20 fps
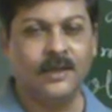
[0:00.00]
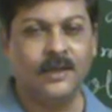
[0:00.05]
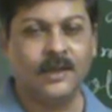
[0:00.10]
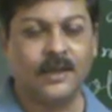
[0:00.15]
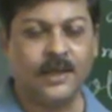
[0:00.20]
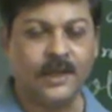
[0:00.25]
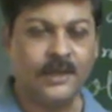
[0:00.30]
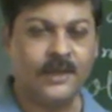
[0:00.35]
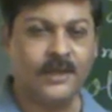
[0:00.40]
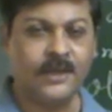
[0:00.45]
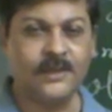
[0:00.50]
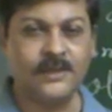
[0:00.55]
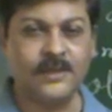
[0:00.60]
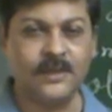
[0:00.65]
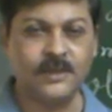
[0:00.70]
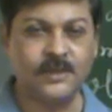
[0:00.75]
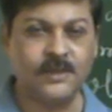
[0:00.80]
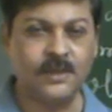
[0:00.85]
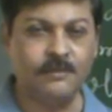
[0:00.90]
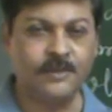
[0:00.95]

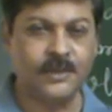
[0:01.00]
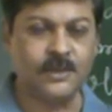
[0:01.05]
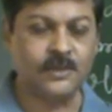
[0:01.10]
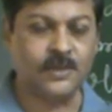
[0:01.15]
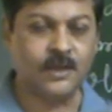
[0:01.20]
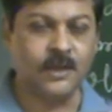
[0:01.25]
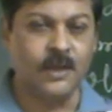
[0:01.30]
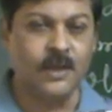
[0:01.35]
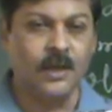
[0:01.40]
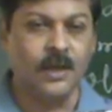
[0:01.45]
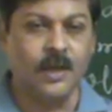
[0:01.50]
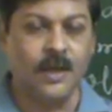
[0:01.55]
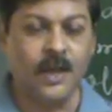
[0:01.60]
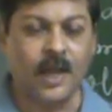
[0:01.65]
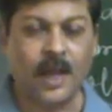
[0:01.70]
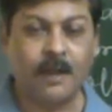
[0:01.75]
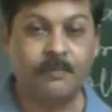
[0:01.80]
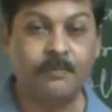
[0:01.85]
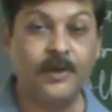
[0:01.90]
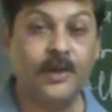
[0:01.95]
Contingency means
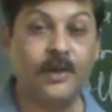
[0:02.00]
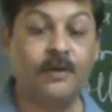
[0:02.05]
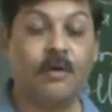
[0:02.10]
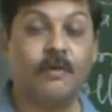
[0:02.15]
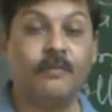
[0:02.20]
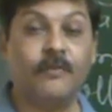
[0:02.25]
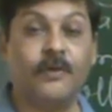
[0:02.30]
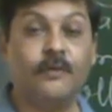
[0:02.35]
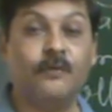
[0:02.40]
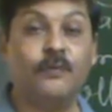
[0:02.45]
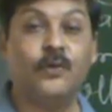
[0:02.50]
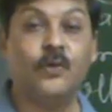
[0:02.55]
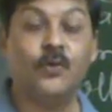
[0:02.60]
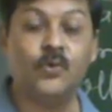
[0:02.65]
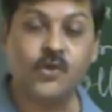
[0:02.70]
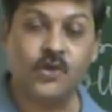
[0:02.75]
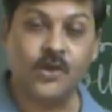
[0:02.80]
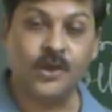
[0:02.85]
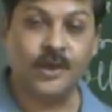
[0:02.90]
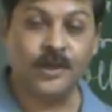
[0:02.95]
happening of a
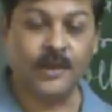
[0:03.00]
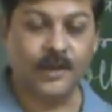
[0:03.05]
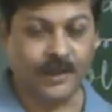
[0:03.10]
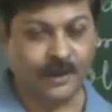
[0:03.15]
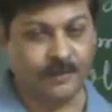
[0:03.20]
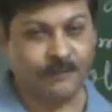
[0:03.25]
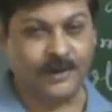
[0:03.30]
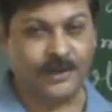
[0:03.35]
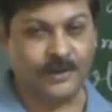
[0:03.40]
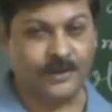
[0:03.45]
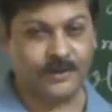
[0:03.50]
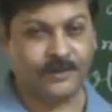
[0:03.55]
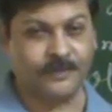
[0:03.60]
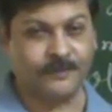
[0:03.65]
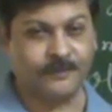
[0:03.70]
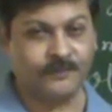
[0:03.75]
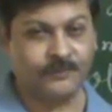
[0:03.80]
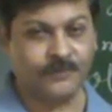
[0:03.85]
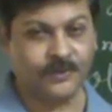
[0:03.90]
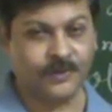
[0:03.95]
future event.
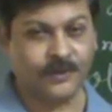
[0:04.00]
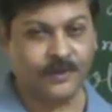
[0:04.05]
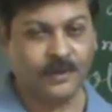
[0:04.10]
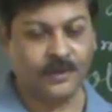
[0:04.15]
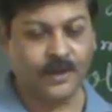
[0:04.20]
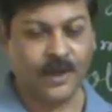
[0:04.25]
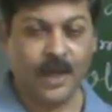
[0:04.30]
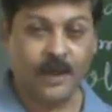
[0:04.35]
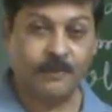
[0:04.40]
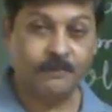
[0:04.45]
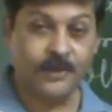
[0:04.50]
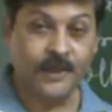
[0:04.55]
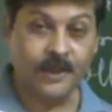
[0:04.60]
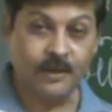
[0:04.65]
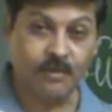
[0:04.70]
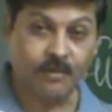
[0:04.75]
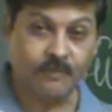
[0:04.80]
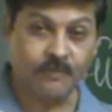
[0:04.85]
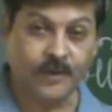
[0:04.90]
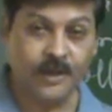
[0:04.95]

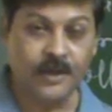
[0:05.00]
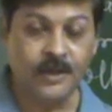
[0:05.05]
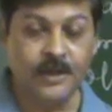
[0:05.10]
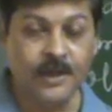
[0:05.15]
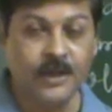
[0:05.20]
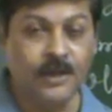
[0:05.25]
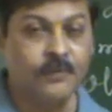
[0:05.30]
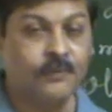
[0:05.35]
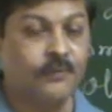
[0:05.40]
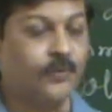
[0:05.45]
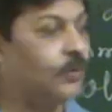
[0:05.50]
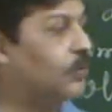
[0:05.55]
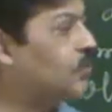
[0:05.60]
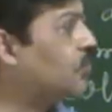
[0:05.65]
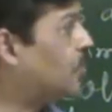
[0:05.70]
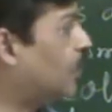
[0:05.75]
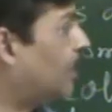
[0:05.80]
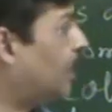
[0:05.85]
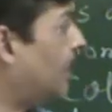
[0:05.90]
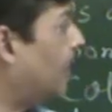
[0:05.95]
Happening of a
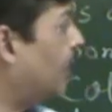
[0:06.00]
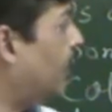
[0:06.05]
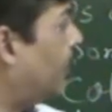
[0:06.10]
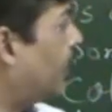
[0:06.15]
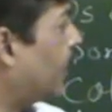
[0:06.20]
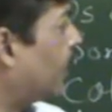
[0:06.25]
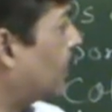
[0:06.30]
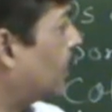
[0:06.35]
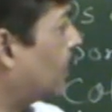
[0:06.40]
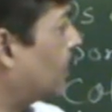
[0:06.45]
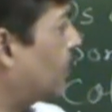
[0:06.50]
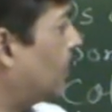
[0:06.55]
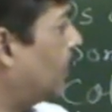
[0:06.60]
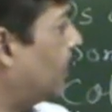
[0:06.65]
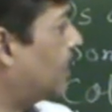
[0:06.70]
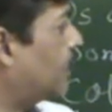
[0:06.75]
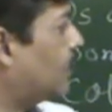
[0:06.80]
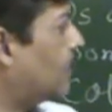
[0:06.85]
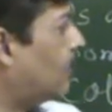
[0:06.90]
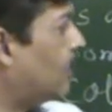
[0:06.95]
future event. So
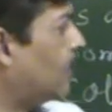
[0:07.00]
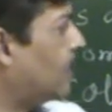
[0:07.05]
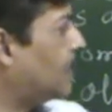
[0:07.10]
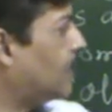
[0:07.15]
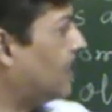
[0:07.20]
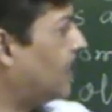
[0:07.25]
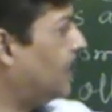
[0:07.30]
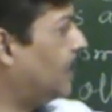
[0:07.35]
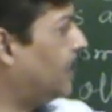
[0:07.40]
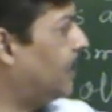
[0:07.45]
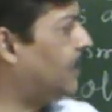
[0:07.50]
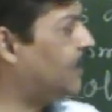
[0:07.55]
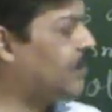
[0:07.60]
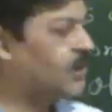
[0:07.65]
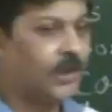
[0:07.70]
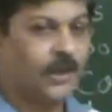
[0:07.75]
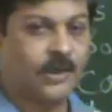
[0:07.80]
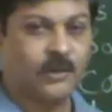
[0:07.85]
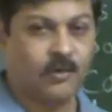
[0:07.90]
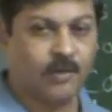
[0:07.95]
it is called as
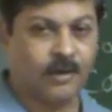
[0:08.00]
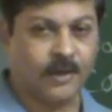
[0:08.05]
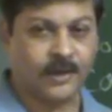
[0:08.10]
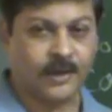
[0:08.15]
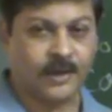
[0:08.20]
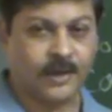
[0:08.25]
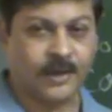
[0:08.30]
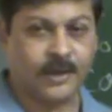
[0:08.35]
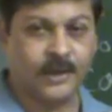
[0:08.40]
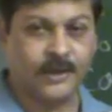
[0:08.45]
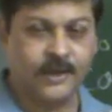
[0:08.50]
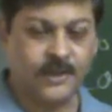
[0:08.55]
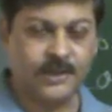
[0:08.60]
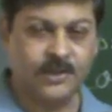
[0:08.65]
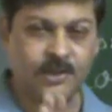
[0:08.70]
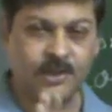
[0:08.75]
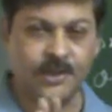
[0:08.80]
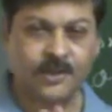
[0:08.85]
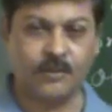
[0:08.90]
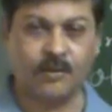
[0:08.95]
contingent contract.
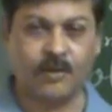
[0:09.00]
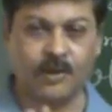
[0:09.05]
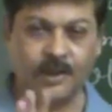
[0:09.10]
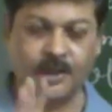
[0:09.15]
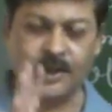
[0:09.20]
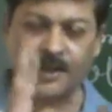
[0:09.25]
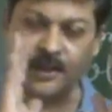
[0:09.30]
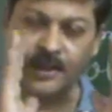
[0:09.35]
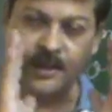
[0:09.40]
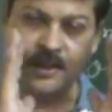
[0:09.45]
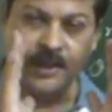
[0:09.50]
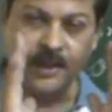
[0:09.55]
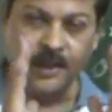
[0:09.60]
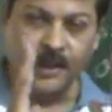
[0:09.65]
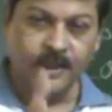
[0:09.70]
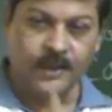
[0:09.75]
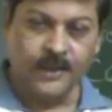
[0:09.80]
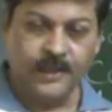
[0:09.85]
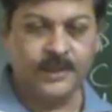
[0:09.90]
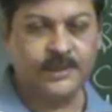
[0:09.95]
Contingent contract
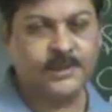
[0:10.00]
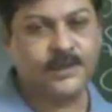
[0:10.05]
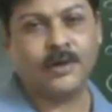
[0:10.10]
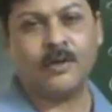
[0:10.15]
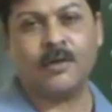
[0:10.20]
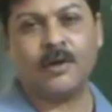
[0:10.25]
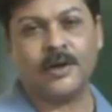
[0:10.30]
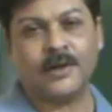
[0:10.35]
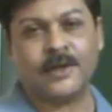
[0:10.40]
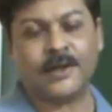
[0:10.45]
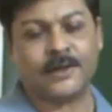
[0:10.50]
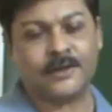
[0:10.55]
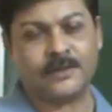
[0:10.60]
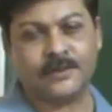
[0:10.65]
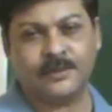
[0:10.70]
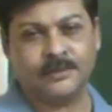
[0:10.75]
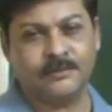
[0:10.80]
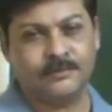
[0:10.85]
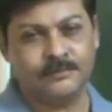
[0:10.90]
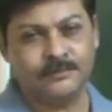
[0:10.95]
is a
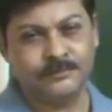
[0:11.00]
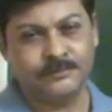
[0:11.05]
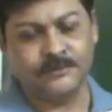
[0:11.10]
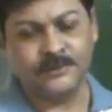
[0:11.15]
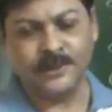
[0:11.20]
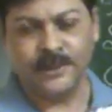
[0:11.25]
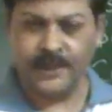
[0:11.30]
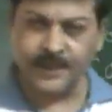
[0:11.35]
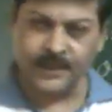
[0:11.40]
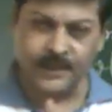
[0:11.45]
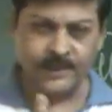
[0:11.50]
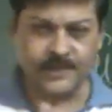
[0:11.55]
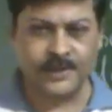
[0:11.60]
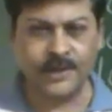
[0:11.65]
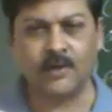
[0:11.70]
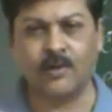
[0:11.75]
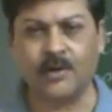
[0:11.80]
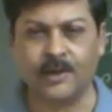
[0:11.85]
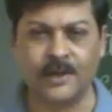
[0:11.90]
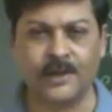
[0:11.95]
contract. It is
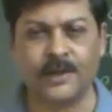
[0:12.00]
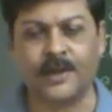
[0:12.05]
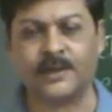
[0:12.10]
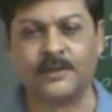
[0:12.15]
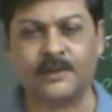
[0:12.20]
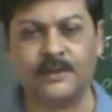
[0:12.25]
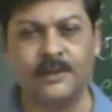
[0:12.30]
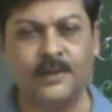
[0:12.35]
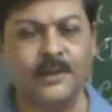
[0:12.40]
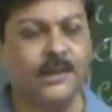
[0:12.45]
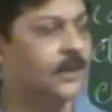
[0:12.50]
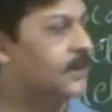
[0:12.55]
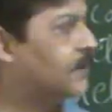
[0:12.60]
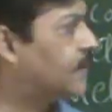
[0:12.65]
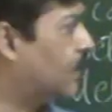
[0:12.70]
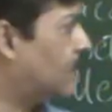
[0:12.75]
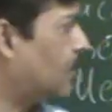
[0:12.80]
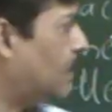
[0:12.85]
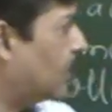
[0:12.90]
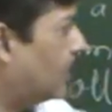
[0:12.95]
a contract.
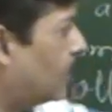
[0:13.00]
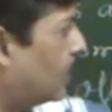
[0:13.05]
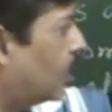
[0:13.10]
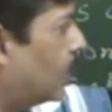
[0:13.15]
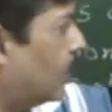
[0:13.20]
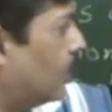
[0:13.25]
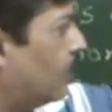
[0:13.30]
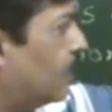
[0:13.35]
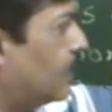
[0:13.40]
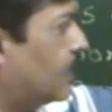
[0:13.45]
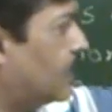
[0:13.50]
Section 31